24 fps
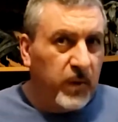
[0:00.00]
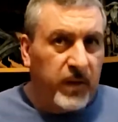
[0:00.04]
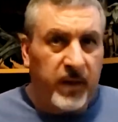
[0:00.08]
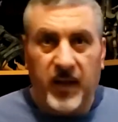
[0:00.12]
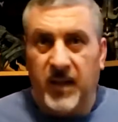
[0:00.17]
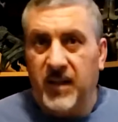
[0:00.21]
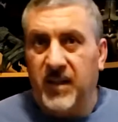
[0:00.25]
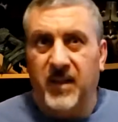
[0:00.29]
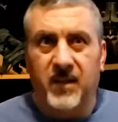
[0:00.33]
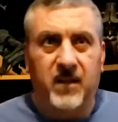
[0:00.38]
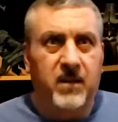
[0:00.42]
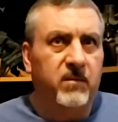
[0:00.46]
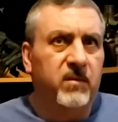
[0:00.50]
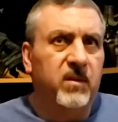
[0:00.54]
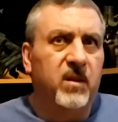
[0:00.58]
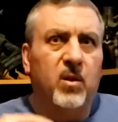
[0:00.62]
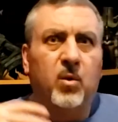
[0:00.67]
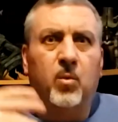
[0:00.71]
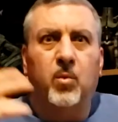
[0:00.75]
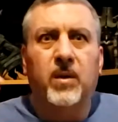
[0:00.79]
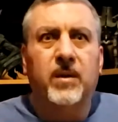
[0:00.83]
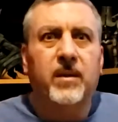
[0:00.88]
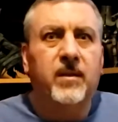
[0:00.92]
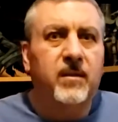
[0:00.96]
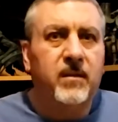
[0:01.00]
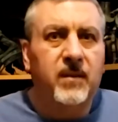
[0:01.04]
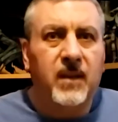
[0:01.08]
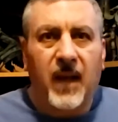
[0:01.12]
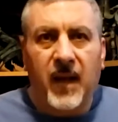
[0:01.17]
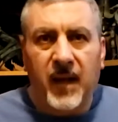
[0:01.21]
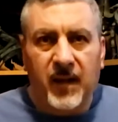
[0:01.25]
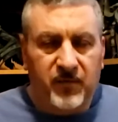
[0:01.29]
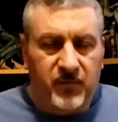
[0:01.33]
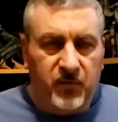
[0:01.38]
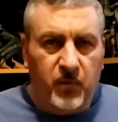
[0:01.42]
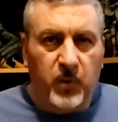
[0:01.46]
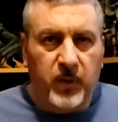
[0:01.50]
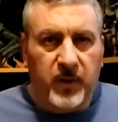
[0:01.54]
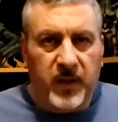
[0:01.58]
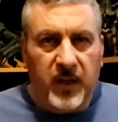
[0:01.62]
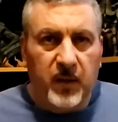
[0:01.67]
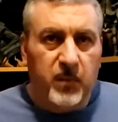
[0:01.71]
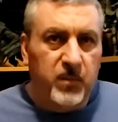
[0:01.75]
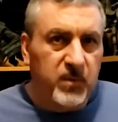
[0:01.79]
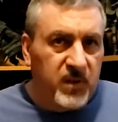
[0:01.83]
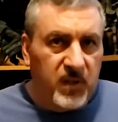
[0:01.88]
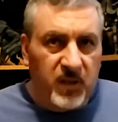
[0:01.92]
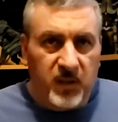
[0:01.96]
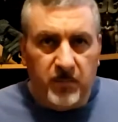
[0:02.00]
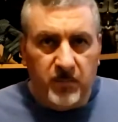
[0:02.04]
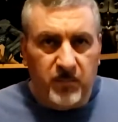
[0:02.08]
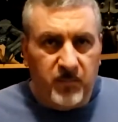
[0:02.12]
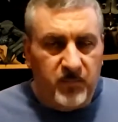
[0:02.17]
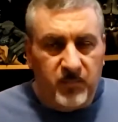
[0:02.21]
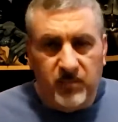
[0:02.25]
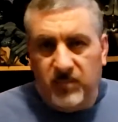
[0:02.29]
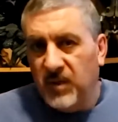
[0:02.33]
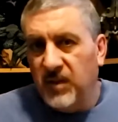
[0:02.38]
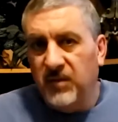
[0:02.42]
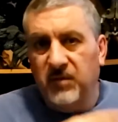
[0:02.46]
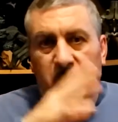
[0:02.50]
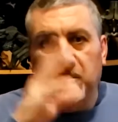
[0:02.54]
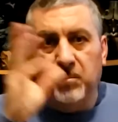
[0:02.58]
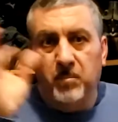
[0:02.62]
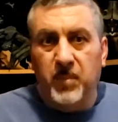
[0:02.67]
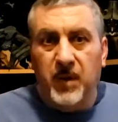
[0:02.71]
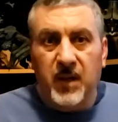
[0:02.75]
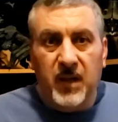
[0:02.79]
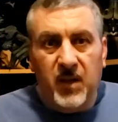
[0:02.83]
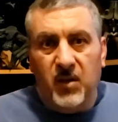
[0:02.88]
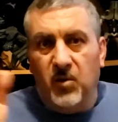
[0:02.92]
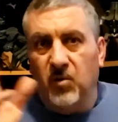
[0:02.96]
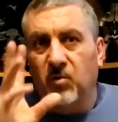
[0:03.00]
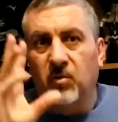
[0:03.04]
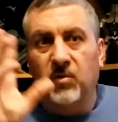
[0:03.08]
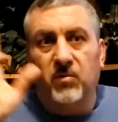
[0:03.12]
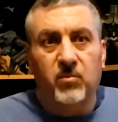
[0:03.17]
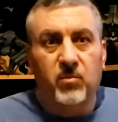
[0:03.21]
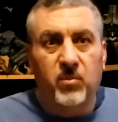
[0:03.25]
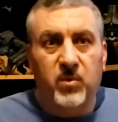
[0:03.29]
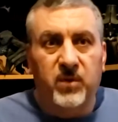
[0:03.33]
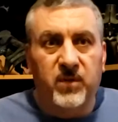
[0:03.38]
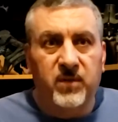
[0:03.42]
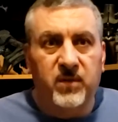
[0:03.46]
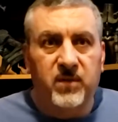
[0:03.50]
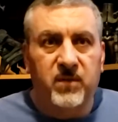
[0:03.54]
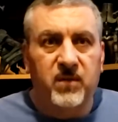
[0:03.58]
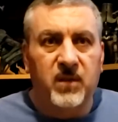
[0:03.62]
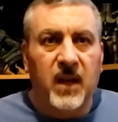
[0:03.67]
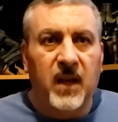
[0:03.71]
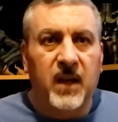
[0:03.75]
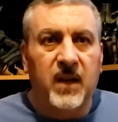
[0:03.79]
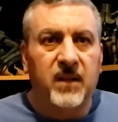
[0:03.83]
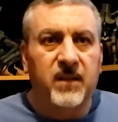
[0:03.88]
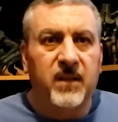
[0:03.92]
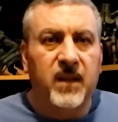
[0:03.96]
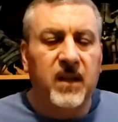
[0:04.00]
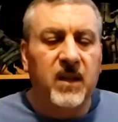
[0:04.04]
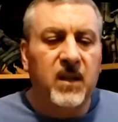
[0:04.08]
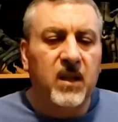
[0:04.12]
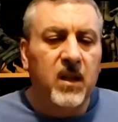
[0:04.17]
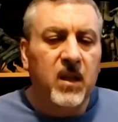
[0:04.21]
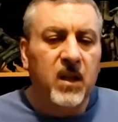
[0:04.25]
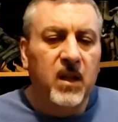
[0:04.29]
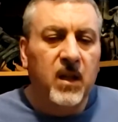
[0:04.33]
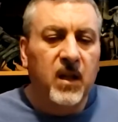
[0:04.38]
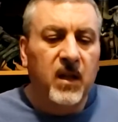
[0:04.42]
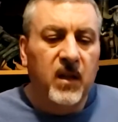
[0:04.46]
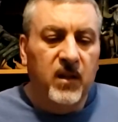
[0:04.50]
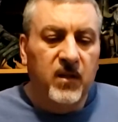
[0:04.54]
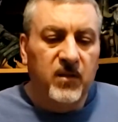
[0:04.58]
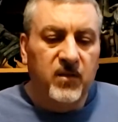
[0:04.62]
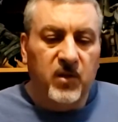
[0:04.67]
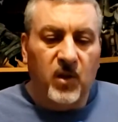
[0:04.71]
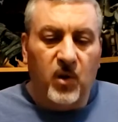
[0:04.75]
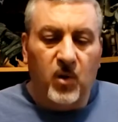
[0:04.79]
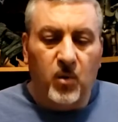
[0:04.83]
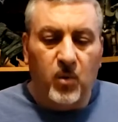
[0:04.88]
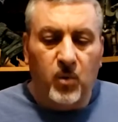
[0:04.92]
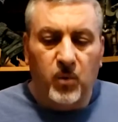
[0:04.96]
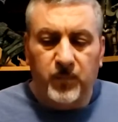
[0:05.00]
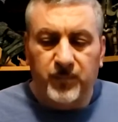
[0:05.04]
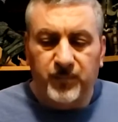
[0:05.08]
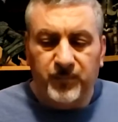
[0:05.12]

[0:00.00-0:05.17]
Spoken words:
They didn't even know what the heck 4K was going to even be or was anything. So,